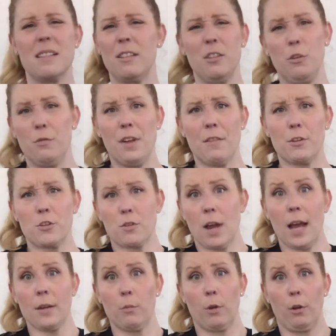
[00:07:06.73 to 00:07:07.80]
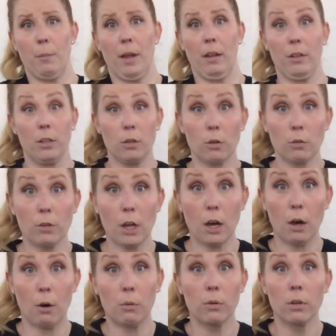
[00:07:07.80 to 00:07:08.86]
You've never tried watermelon. You don't
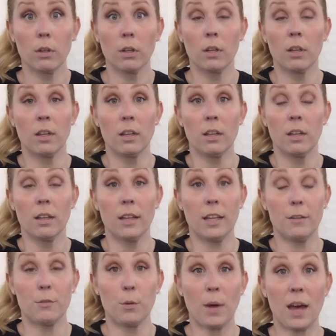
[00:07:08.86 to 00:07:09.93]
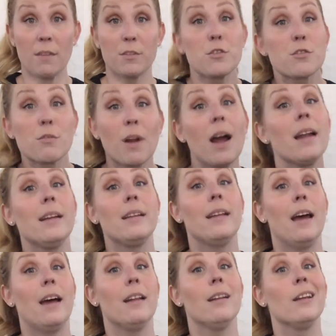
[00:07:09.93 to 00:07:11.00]
know. If you haven't tried it
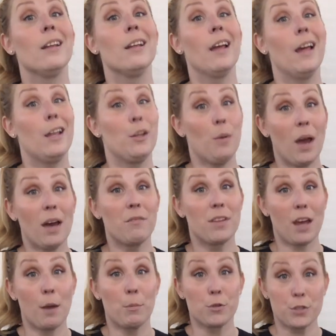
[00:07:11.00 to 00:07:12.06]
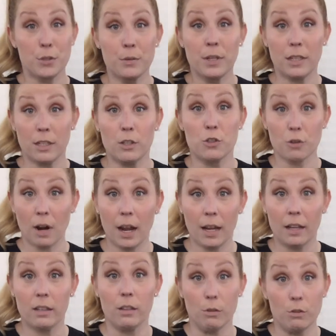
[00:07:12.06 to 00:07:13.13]
yet and you have the opportunity to try
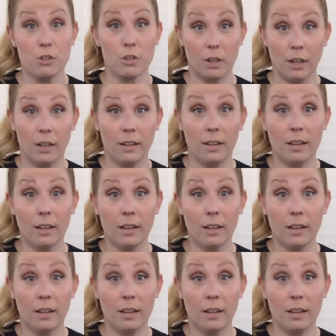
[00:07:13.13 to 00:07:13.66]
it, you should.